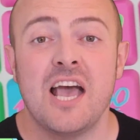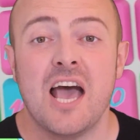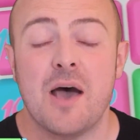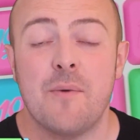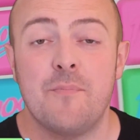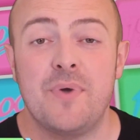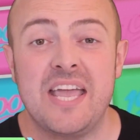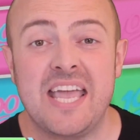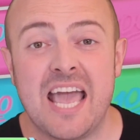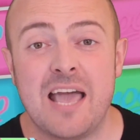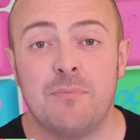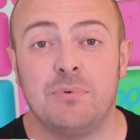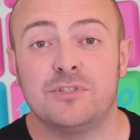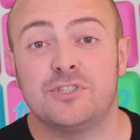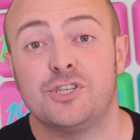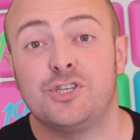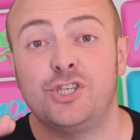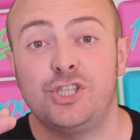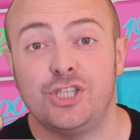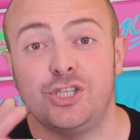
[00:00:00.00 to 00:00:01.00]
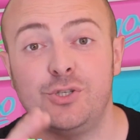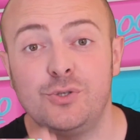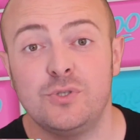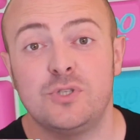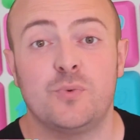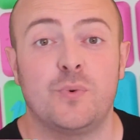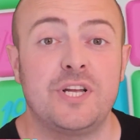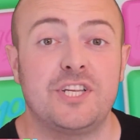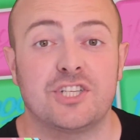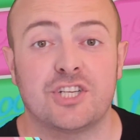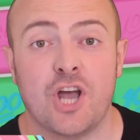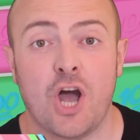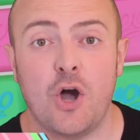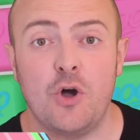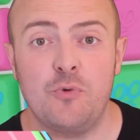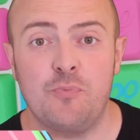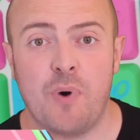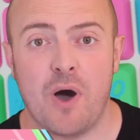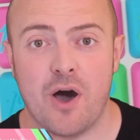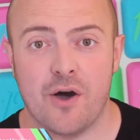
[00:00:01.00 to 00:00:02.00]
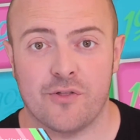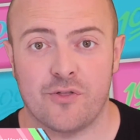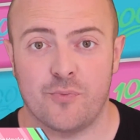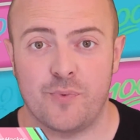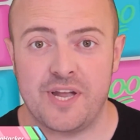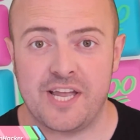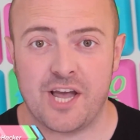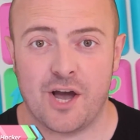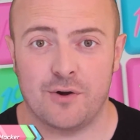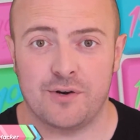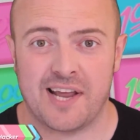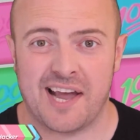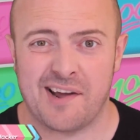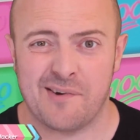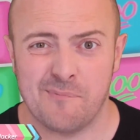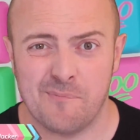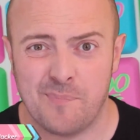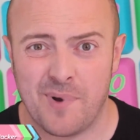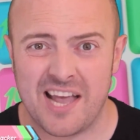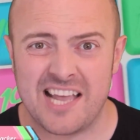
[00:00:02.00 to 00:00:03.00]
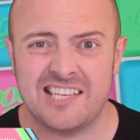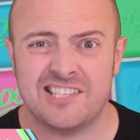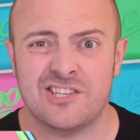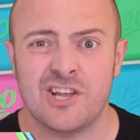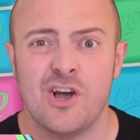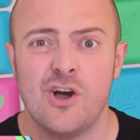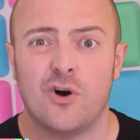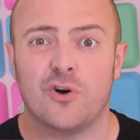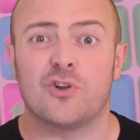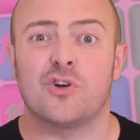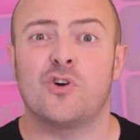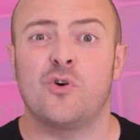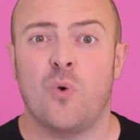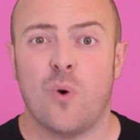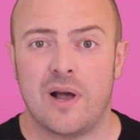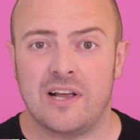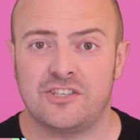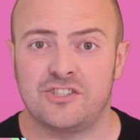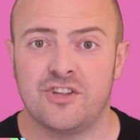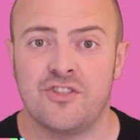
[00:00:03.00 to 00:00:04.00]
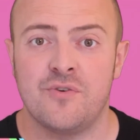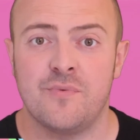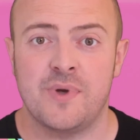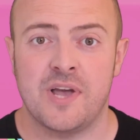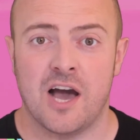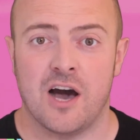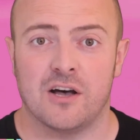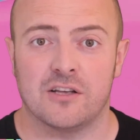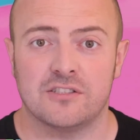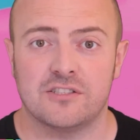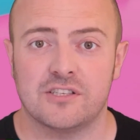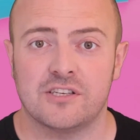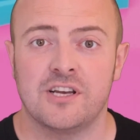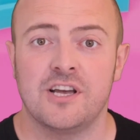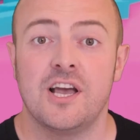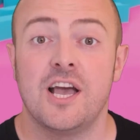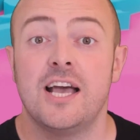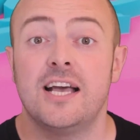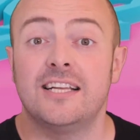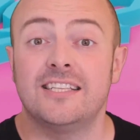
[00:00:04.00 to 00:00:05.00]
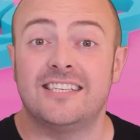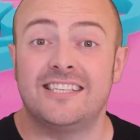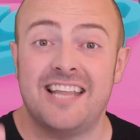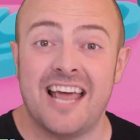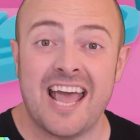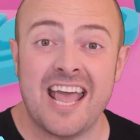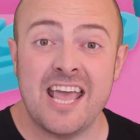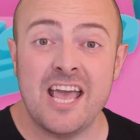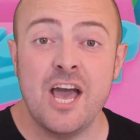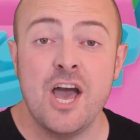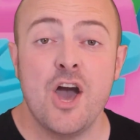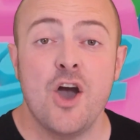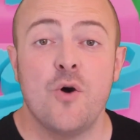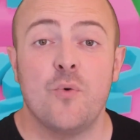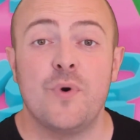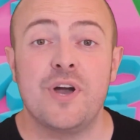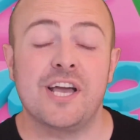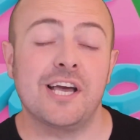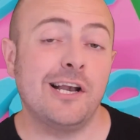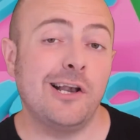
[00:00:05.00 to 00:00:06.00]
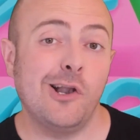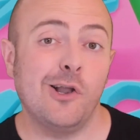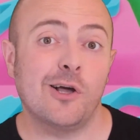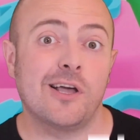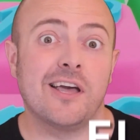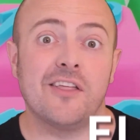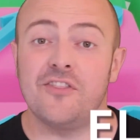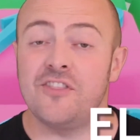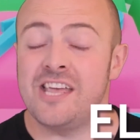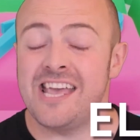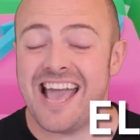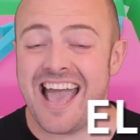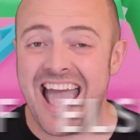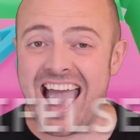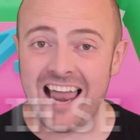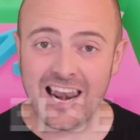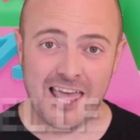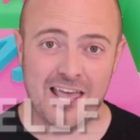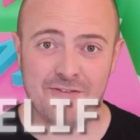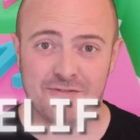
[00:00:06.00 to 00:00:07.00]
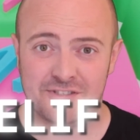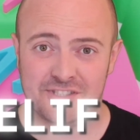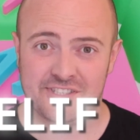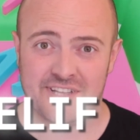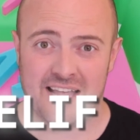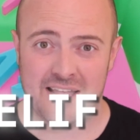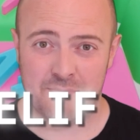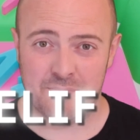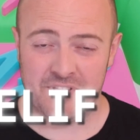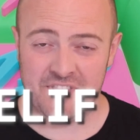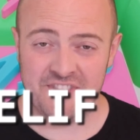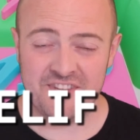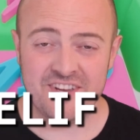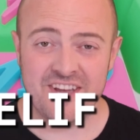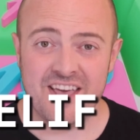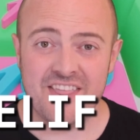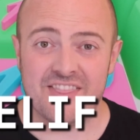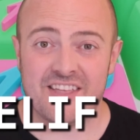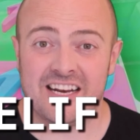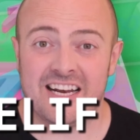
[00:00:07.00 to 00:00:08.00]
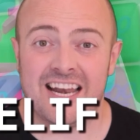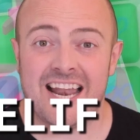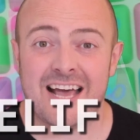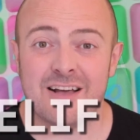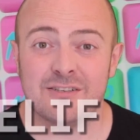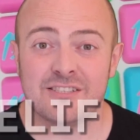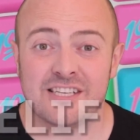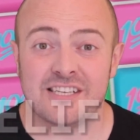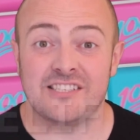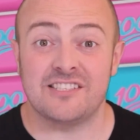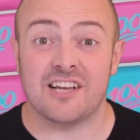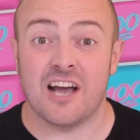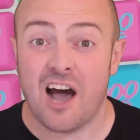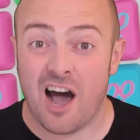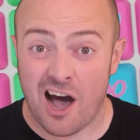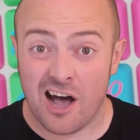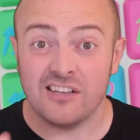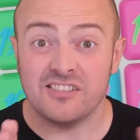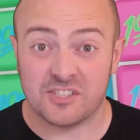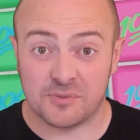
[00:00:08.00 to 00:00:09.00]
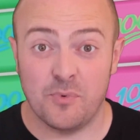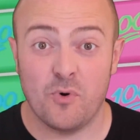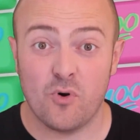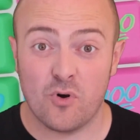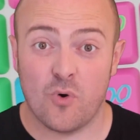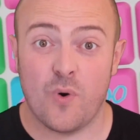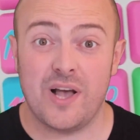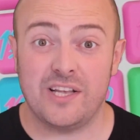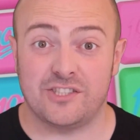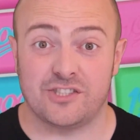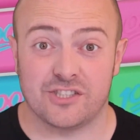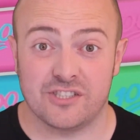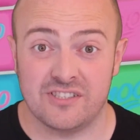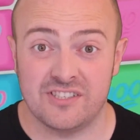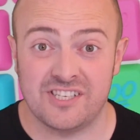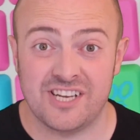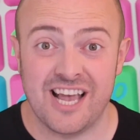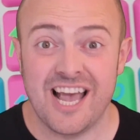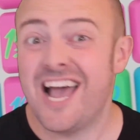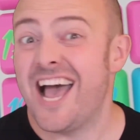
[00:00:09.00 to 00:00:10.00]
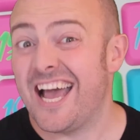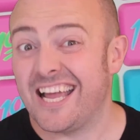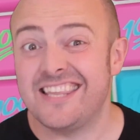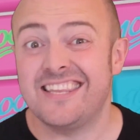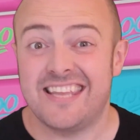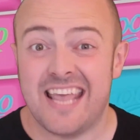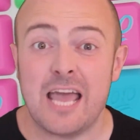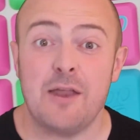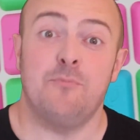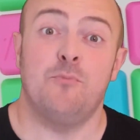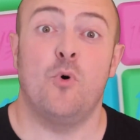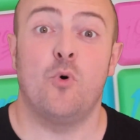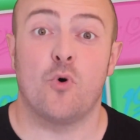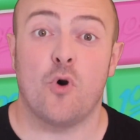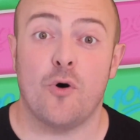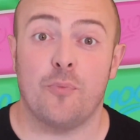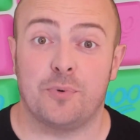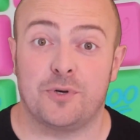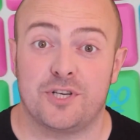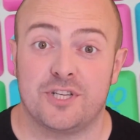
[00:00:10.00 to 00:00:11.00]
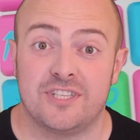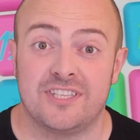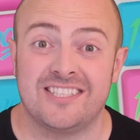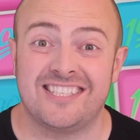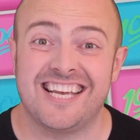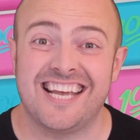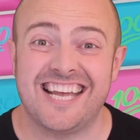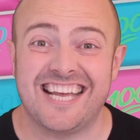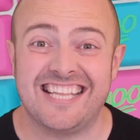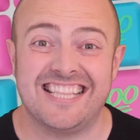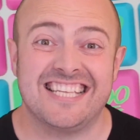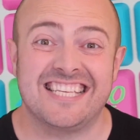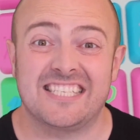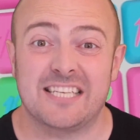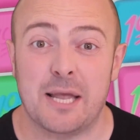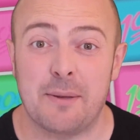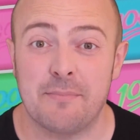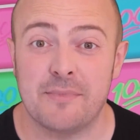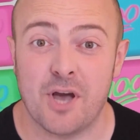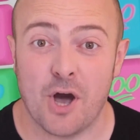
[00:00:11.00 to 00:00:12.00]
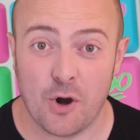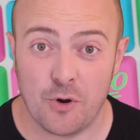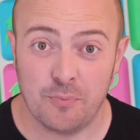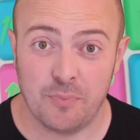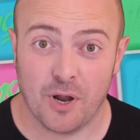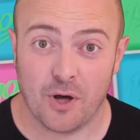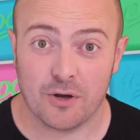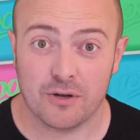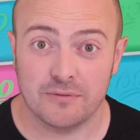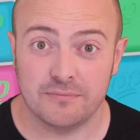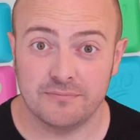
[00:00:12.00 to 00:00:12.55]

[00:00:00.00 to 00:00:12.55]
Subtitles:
and being able to choose which code path we go down based on a question that we ask. Today, we're going to look at the Elif statement that allows us to ask more questions and get more options in the same code block.